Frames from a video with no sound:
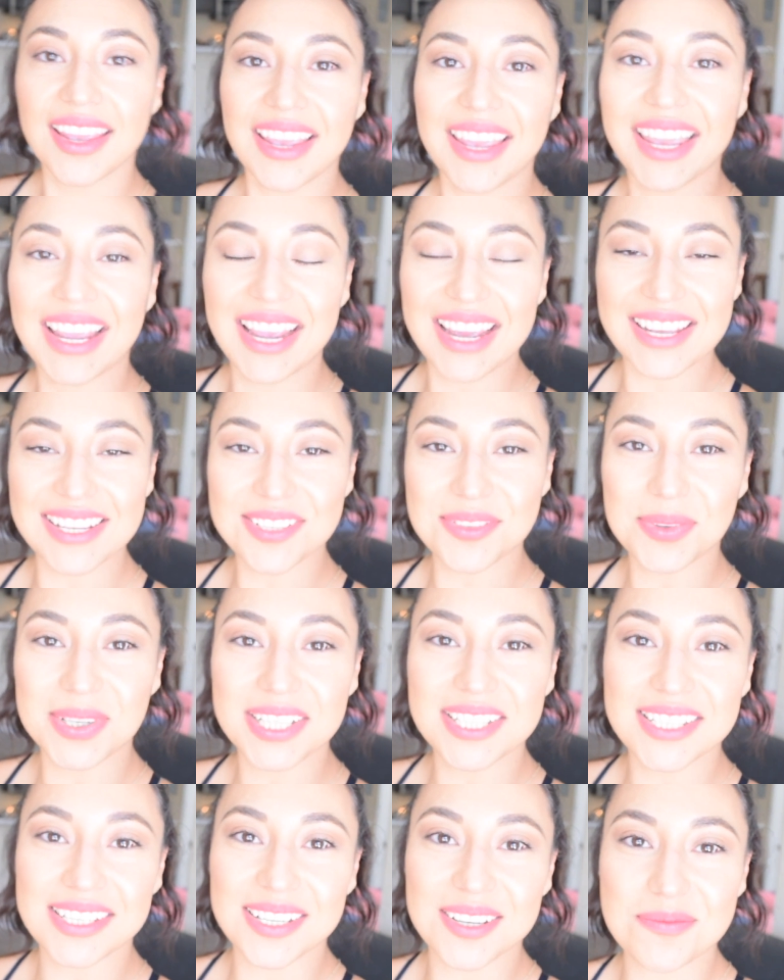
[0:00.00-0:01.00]
Hey guys,
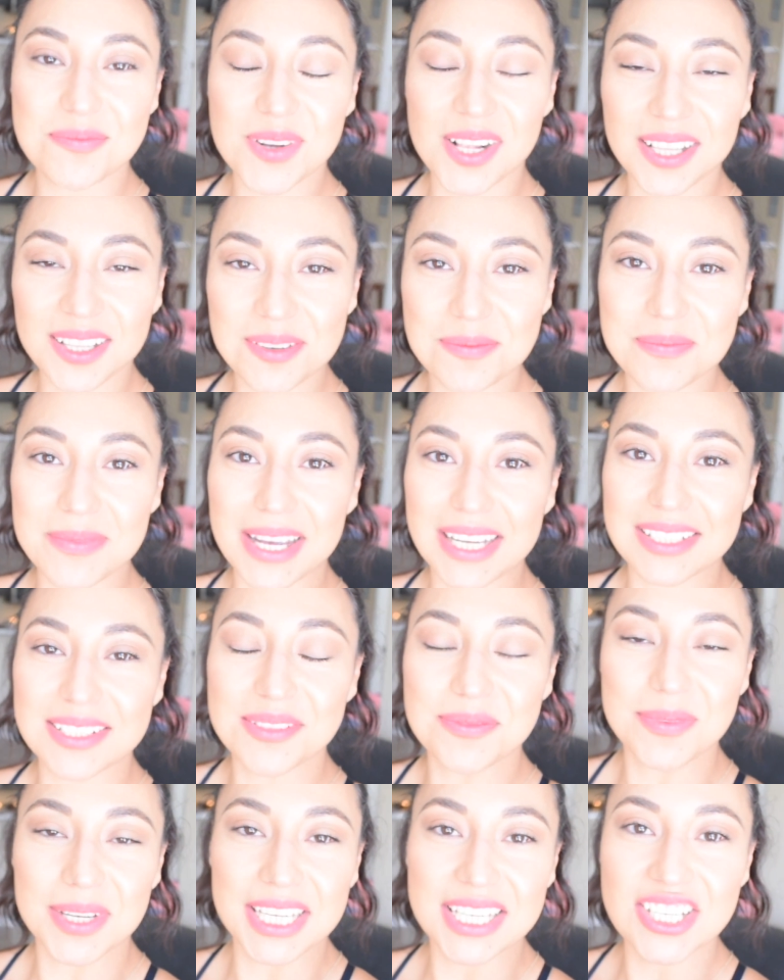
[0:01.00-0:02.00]
what's up? Welcome back
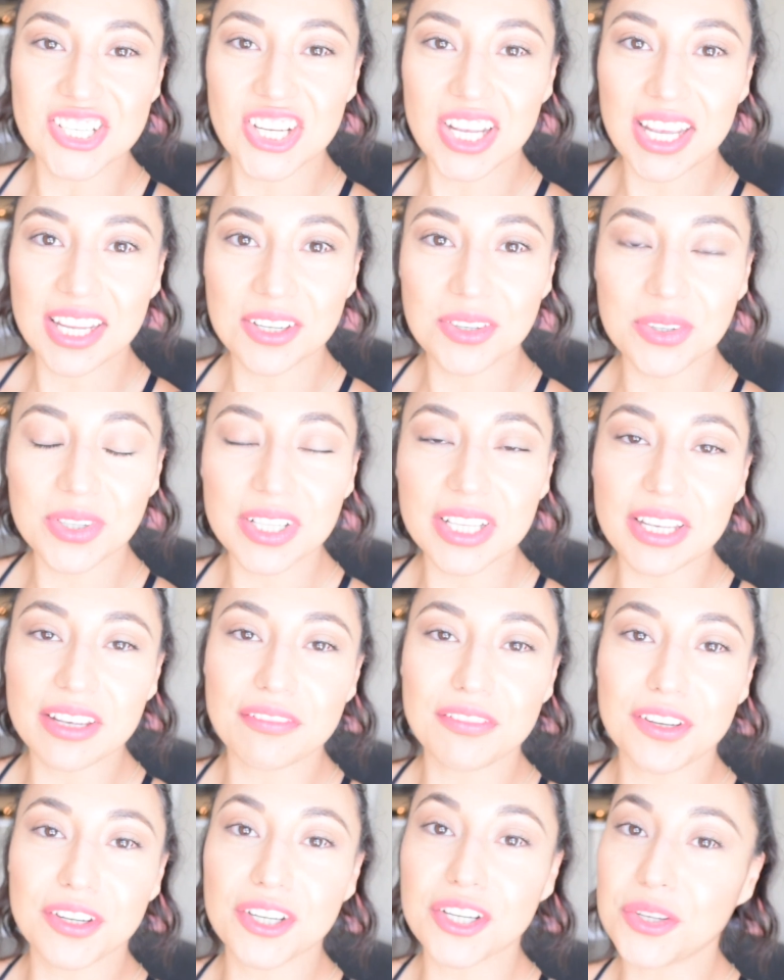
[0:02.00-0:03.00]
to my channel.
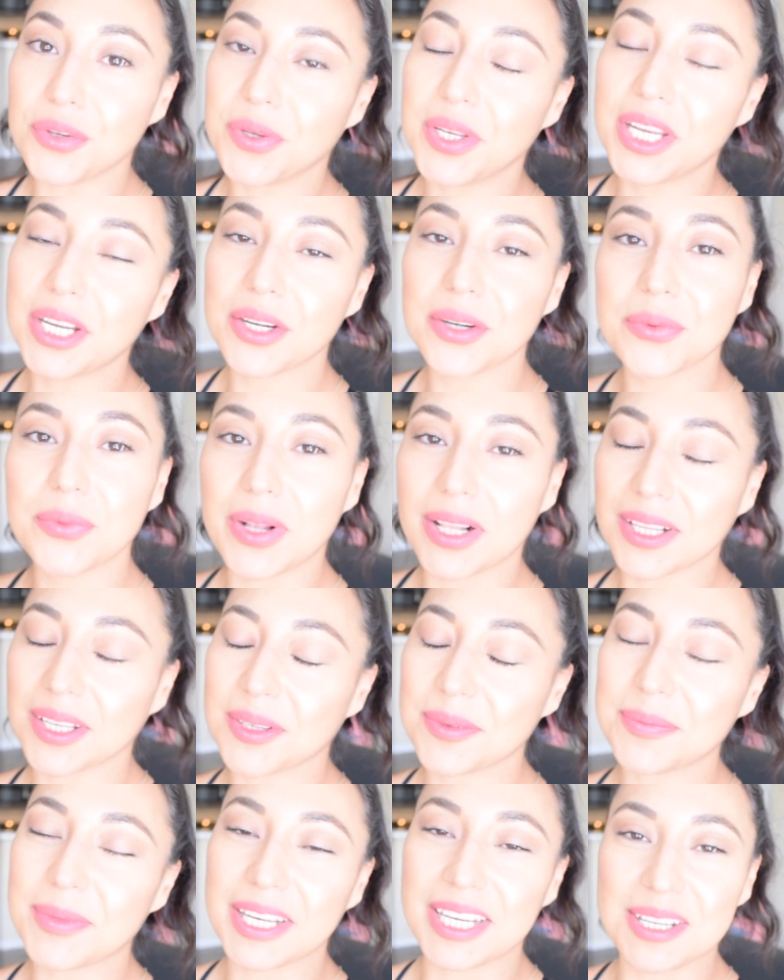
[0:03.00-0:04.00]
If you're new here,
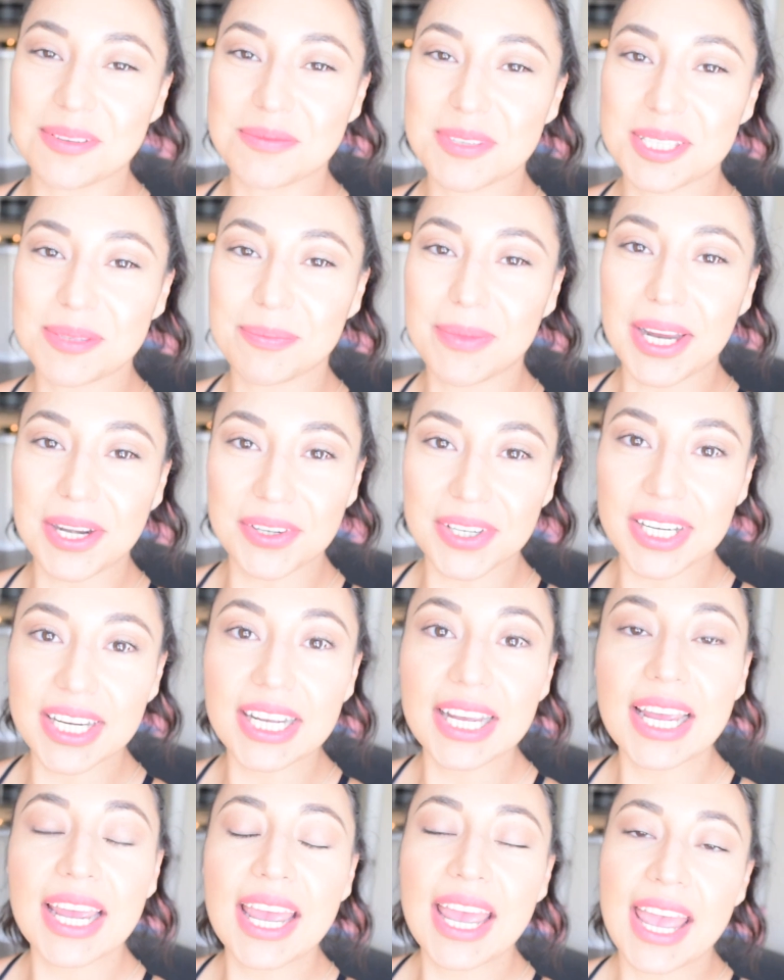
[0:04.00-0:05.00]
welcome. My name is
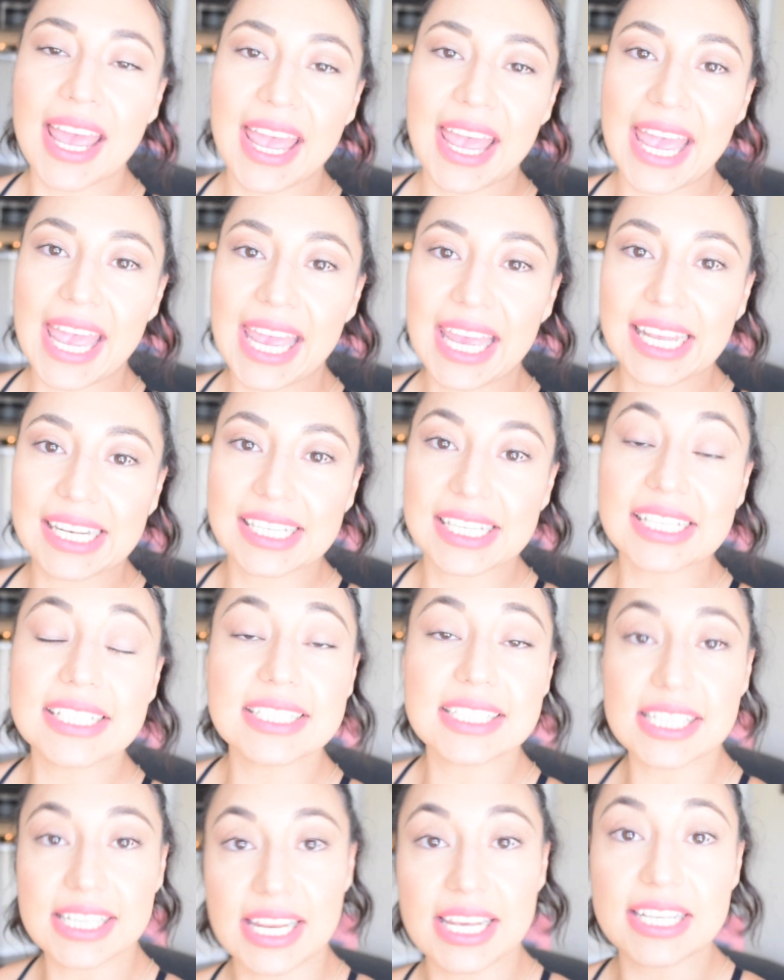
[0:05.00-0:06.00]
Mayra, and
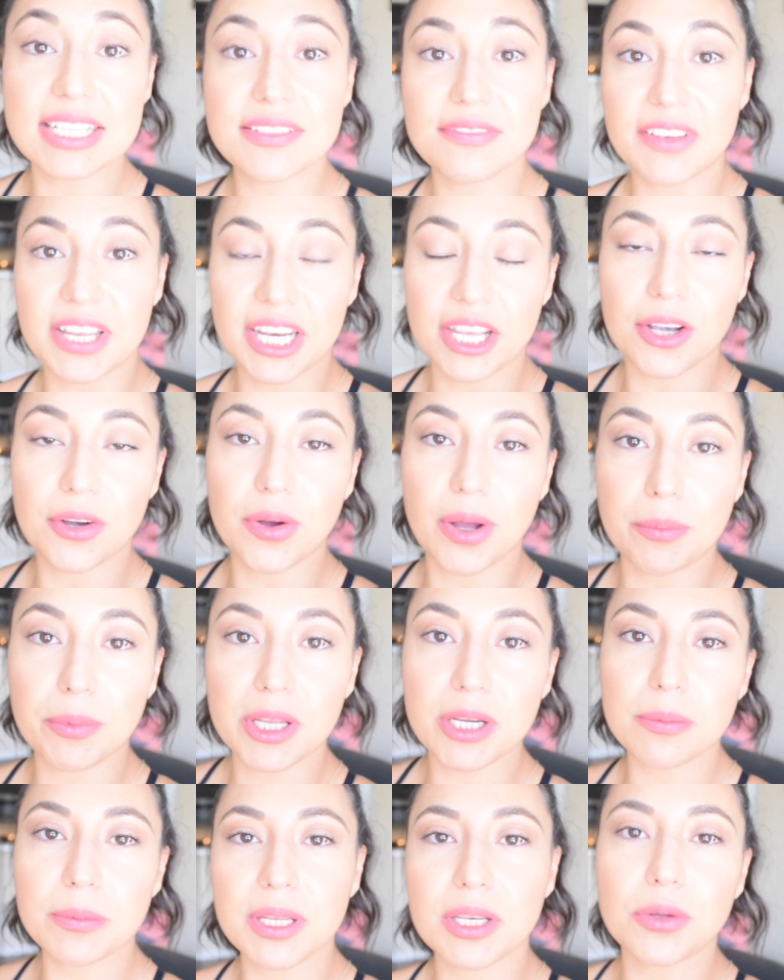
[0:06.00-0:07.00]
in today's video, I'm
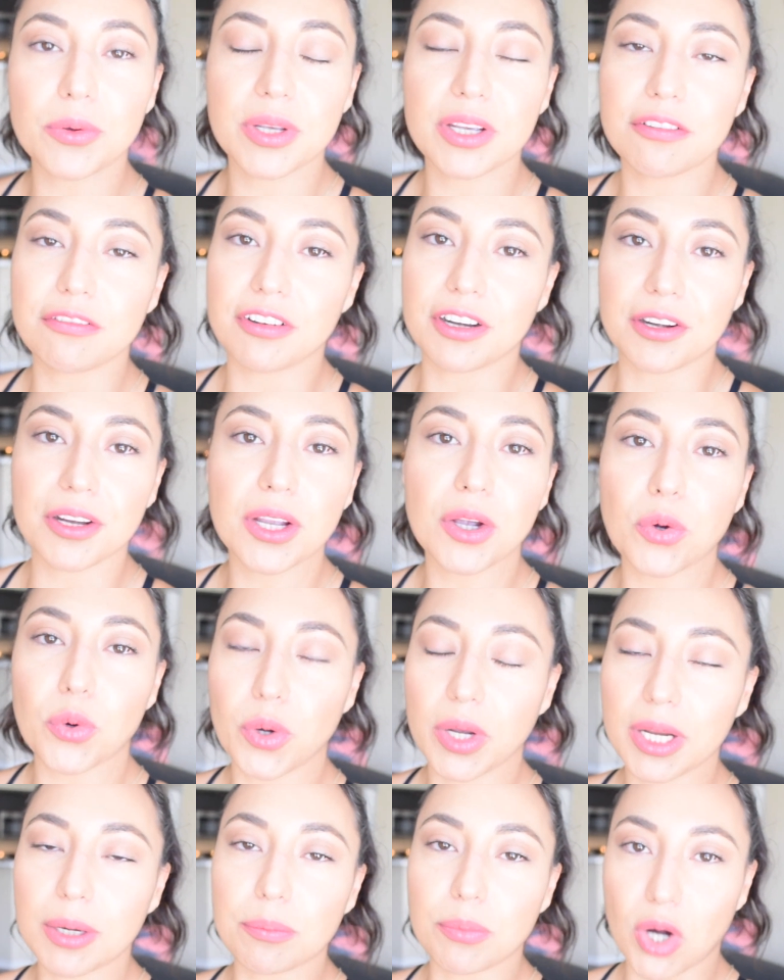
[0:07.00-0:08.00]
going to be doing a very
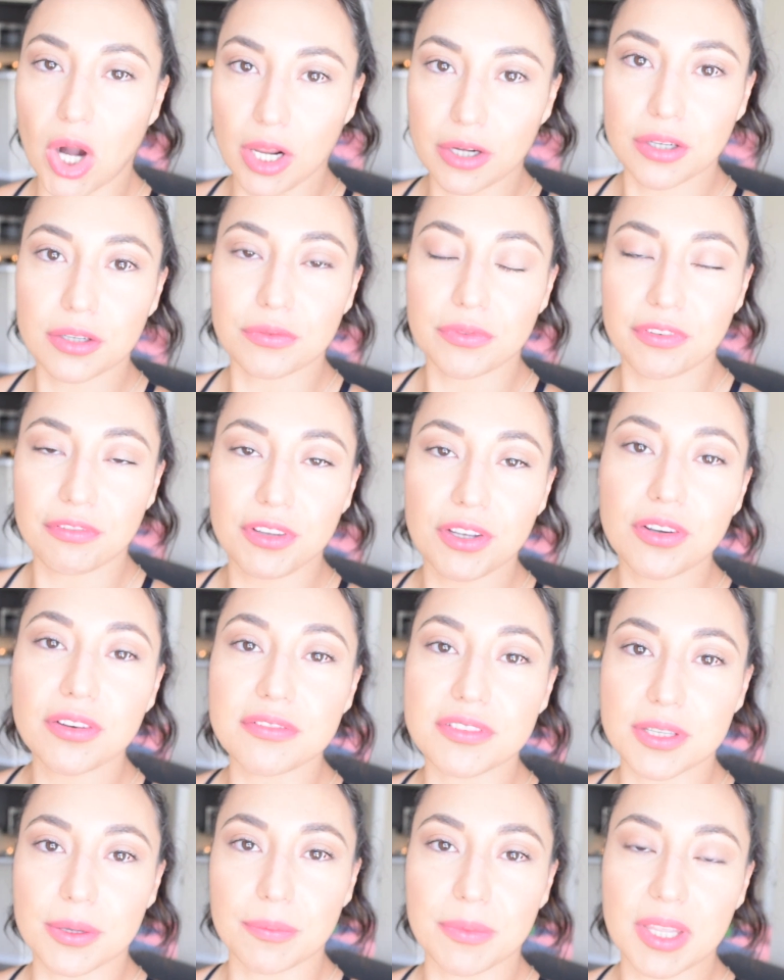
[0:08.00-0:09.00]
quick product review
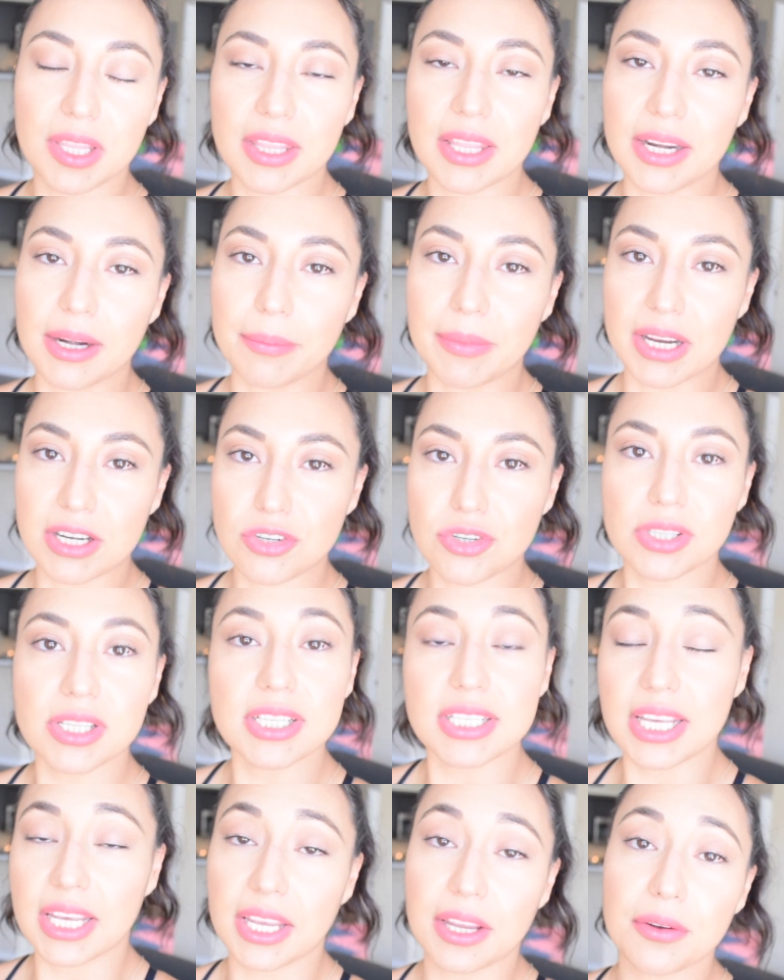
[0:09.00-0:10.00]
of something that I'm
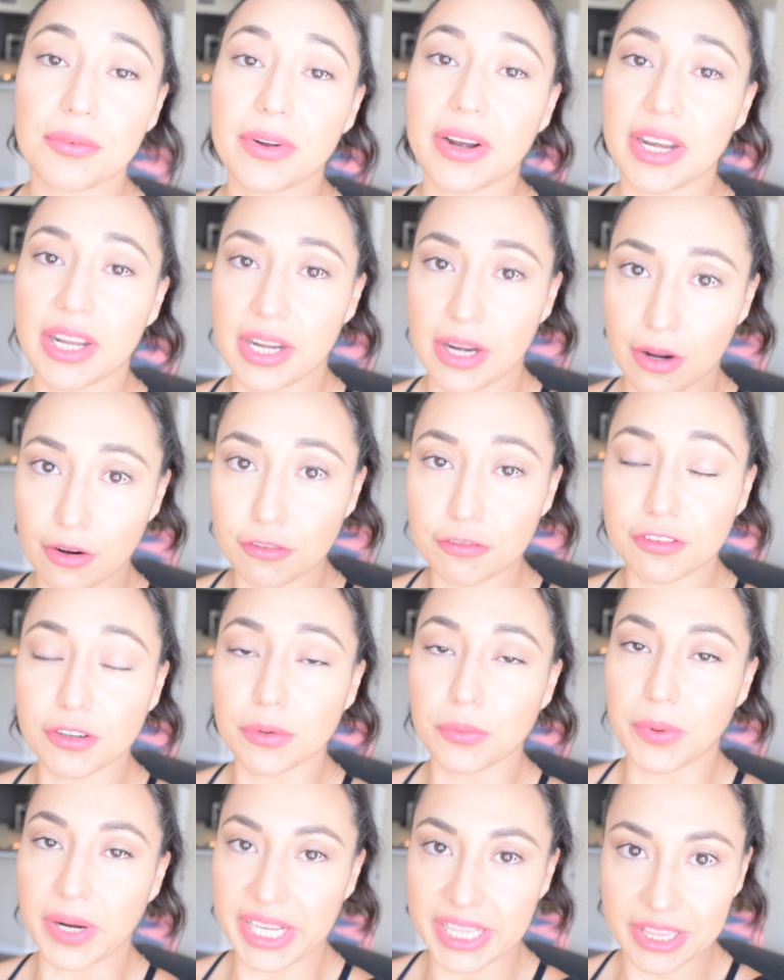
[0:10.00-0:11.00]
actually taking right now
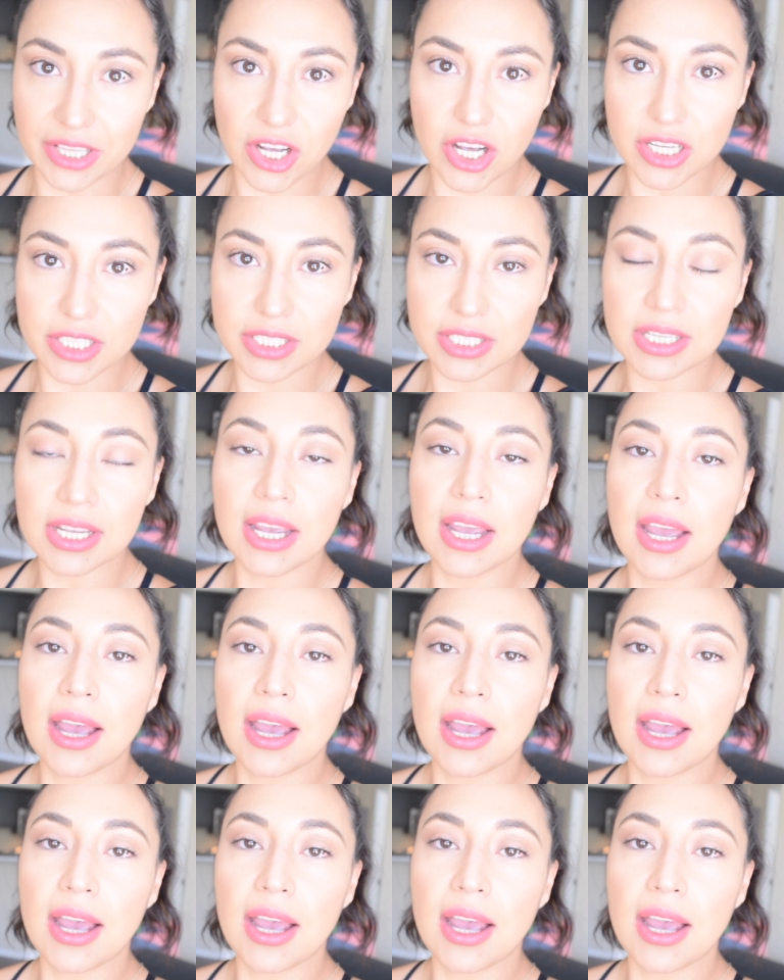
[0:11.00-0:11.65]
for weight loss.